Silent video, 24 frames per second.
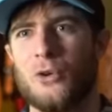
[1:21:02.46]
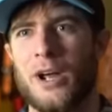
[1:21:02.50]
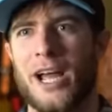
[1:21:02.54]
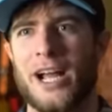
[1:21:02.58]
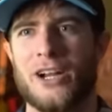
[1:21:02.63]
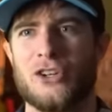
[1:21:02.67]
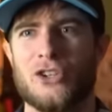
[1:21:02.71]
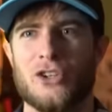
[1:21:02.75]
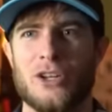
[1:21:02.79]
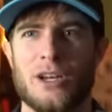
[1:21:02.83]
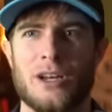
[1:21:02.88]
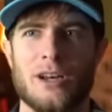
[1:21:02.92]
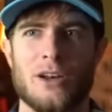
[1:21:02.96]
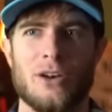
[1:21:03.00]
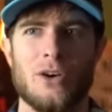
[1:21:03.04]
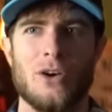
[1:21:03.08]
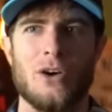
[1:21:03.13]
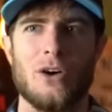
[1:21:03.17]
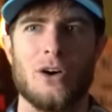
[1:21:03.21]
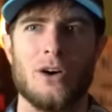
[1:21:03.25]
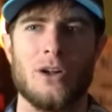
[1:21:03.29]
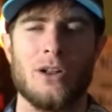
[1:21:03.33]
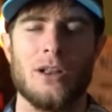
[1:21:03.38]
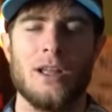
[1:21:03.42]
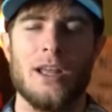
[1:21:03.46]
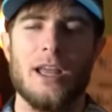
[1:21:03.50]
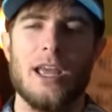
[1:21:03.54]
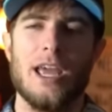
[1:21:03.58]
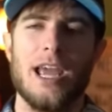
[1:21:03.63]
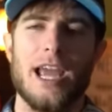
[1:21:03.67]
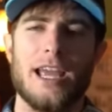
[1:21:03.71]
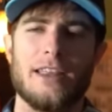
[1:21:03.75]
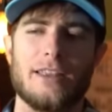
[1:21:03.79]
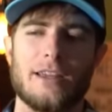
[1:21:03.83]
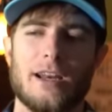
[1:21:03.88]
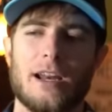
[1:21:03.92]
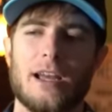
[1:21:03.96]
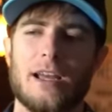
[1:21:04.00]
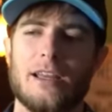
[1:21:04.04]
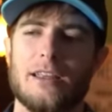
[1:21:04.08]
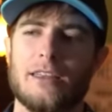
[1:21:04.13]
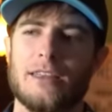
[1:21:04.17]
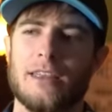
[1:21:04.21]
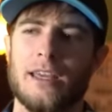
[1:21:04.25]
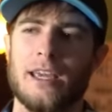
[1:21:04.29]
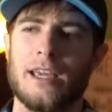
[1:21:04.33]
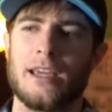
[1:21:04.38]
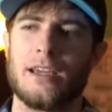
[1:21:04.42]
traction at all. And then I
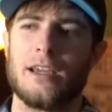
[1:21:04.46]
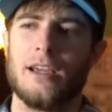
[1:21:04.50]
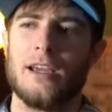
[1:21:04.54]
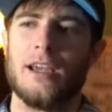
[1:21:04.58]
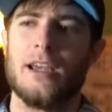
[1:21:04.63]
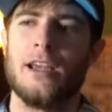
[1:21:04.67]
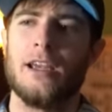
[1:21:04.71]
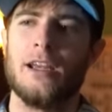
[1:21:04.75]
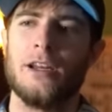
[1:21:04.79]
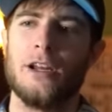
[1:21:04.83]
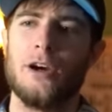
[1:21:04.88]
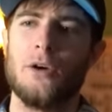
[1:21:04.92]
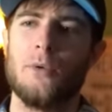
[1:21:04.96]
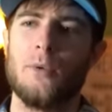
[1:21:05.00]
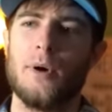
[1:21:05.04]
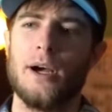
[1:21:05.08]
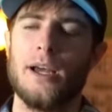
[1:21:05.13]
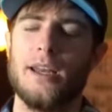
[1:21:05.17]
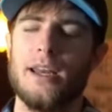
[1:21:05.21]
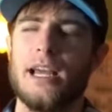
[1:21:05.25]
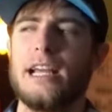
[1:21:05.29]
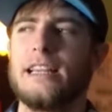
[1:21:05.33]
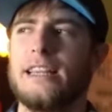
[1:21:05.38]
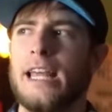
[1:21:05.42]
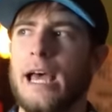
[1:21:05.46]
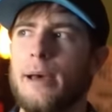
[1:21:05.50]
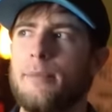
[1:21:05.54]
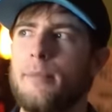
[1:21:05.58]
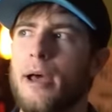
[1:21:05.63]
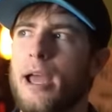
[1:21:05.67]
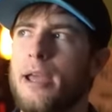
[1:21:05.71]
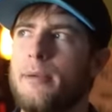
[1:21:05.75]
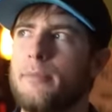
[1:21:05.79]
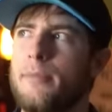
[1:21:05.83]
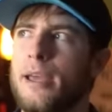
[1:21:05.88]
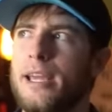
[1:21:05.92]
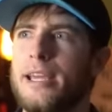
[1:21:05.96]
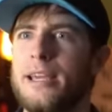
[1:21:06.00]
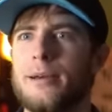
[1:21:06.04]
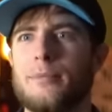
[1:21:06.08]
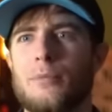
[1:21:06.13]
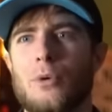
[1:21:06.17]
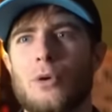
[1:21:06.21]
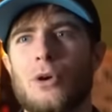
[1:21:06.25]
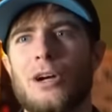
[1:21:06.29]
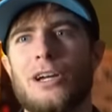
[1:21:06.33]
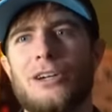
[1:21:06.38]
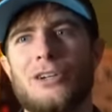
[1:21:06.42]
think, you know what? That might make
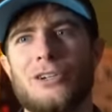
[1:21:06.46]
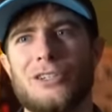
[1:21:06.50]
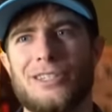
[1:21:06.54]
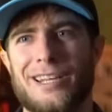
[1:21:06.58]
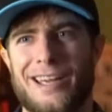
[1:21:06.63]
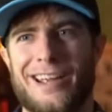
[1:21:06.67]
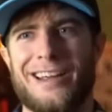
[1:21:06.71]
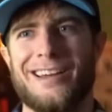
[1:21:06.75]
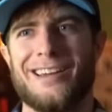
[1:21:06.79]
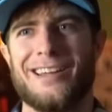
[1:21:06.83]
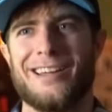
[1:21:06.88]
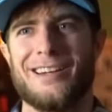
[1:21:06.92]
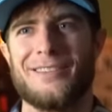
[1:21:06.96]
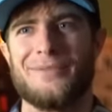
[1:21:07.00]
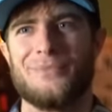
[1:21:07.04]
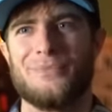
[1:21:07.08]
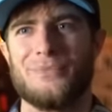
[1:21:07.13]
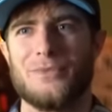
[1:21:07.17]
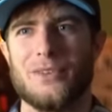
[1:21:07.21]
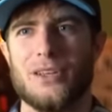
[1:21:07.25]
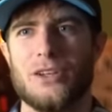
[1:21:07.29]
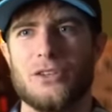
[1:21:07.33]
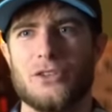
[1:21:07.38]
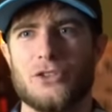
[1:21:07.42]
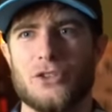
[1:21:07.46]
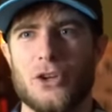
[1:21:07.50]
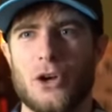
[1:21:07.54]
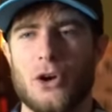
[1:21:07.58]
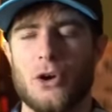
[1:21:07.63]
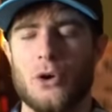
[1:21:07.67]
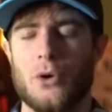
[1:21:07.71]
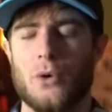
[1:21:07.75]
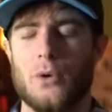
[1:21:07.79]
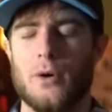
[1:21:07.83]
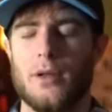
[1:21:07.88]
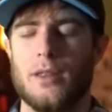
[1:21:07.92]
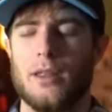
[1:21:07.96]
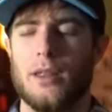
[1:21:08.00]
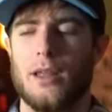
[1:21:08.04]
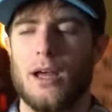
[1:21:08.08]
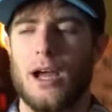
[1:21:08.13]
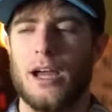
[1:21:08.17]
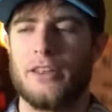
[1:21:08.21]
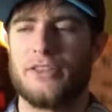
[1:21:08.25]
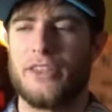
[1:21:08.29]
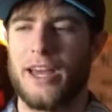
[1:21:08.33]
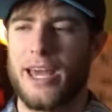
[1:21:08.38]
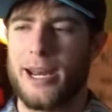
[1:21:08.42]
it more entertaining. So
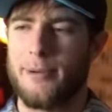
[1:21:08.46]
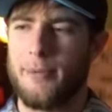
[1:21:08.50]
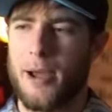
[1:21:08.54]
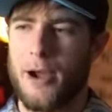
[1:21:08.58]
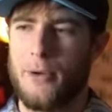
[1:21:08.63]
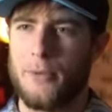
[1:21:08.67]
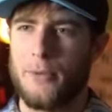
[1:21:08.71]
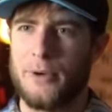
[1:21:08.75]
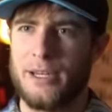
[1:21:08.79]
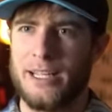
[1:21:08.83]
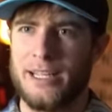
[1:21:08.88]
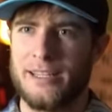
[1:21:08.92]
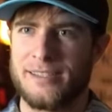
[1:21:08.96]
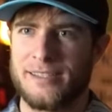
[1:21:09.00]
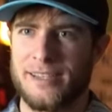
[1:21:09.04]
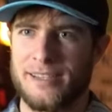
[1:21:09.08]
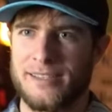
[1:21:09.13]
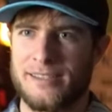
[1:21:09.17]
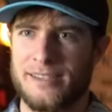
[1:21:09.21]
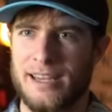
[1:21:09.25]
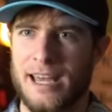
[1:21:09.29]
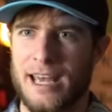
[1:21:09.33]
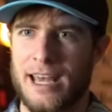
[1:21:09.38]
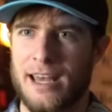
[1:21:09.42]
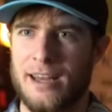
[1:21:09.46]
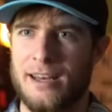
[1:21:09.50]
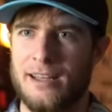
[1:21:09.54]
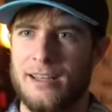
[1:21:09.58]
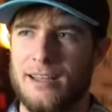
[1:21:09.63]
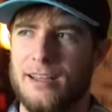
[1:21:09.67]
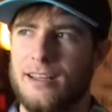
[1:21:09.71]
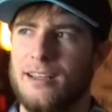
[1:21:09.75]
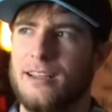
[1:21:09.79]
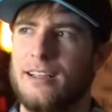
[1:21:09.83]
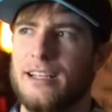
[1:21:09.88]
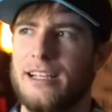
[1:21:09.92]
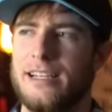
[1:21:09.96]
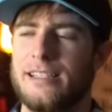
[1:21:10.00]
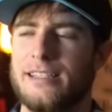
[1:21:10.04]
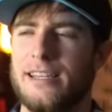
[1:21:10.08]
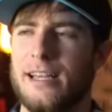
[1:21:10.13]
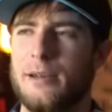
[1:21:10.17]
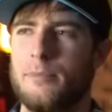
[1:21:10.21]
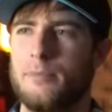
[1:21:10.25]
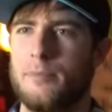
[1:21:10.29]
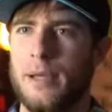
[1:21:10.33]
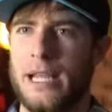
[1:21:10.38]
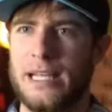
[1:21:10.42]
I thought about what Issa said. He
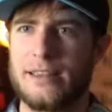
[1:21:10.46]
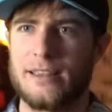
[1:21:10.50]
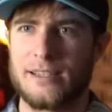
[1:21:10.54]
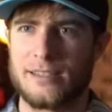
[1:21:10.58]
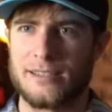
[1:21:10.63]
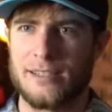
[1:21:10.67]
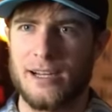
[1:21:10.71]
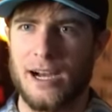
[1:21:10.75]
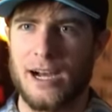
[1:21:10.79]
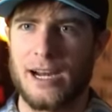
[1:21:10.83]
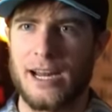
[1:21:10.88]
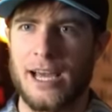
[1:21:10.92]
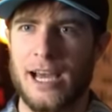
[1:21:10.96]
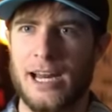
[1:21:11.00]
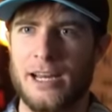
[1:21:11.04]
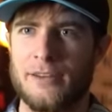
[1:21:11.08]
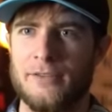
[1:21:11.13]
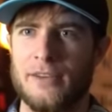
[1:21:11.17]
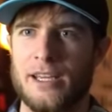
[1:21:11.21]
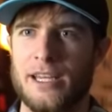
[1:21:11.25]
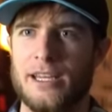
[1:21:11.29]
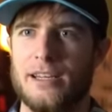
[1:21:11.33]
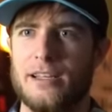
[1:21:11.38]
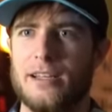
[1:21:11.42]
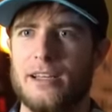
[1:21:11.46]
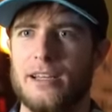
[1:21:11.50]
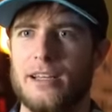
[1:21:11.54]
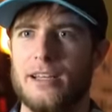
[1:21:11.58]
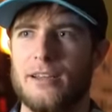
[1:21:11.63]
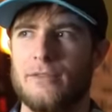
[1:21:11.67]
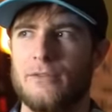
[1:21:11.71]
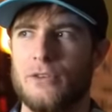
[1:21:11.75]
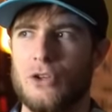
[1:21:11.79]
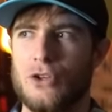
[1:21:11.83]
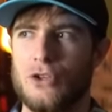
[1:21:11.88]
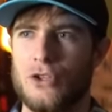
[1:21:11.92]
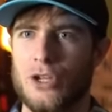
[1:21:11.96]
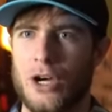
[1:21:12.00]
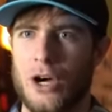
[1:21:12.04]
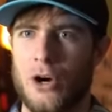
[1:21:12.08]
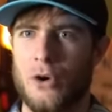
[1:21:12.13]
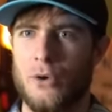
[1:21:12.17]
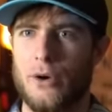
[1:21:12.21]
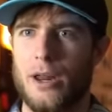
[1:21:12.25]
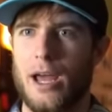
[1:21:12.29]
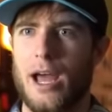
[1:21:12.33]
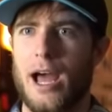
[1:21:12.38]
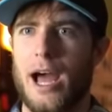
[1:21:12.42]
said, beat the snot out of it. If you
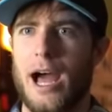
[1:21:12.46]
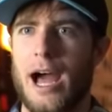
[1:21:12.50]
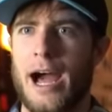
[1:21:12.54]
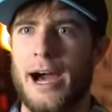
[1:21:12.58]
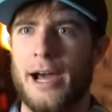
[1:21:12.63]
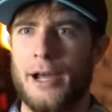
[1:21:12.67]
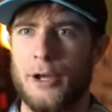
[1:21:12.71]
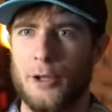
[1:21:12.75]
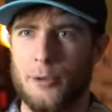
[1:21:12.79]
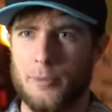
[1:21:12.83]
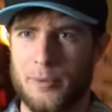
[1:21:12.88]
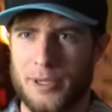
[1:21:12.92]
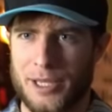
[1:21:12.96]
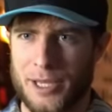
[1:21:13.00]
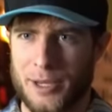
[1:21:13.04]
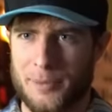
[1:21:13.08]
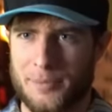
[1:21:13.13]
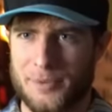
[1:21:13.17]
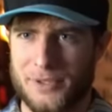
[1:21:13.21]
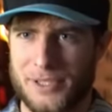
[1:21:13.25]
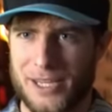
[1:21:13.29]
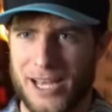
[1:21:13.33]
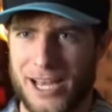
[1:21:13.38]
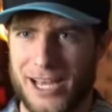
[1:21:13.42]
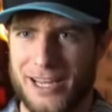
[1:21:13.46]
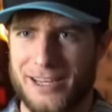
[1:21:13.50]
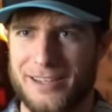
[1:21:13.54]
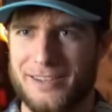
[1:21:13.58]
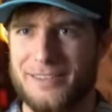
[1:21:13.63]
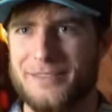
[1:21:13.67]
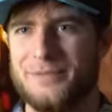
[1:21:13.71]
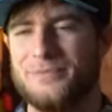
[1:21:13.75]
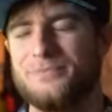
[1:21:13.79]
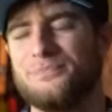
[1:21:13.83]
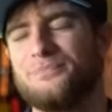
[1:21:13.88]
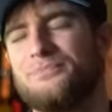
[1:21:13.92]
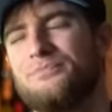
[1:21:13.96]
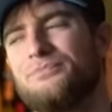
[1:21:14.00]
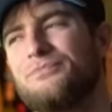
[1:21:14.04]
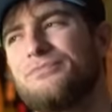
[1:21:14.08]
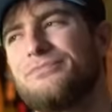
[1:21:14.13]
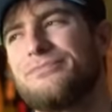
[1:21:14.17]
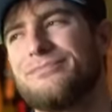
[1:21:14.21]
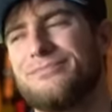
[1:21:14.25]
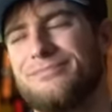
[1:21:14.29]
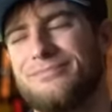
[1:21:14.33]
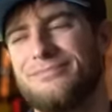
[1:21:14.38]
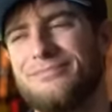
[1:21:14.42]
don't, I'll be upset.
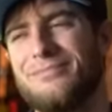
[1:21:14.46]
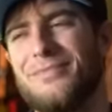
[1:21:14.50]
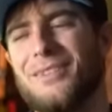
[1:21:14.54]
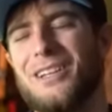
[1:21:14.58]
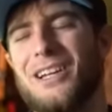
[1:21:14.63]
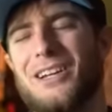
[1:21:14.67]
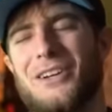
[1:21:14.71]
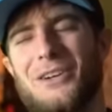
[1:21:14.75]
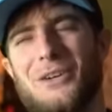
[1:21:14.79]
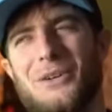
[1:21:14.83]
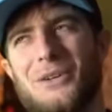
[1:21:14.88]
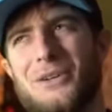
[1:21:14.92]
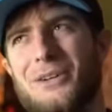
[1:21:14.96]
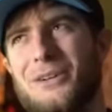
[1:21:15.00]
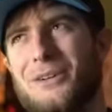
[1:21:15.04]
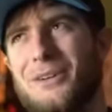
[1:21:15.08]
I go,